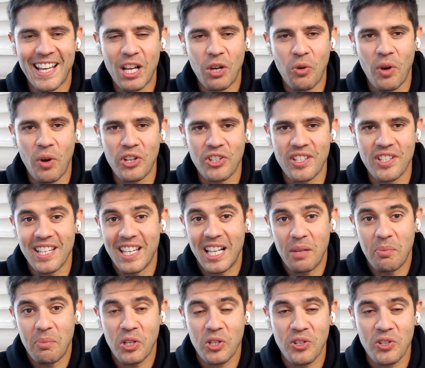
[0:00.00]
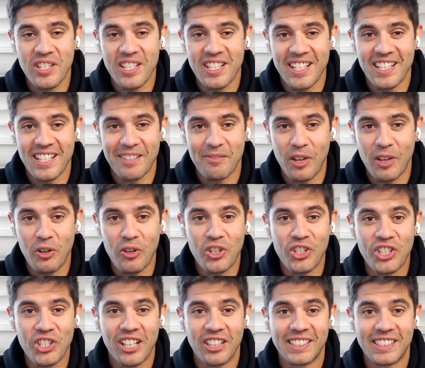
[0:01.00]
questions that I'm interested in, very
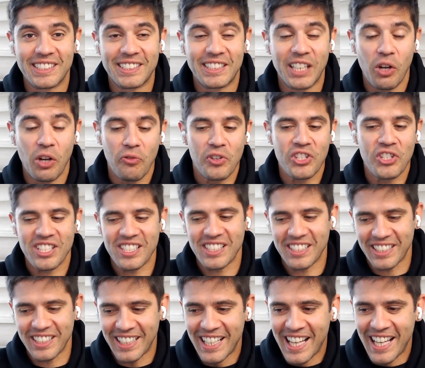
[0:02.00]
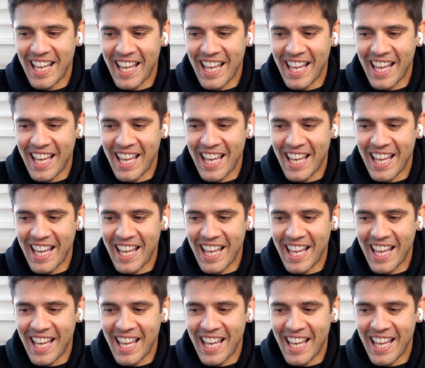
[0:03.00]
selfishly.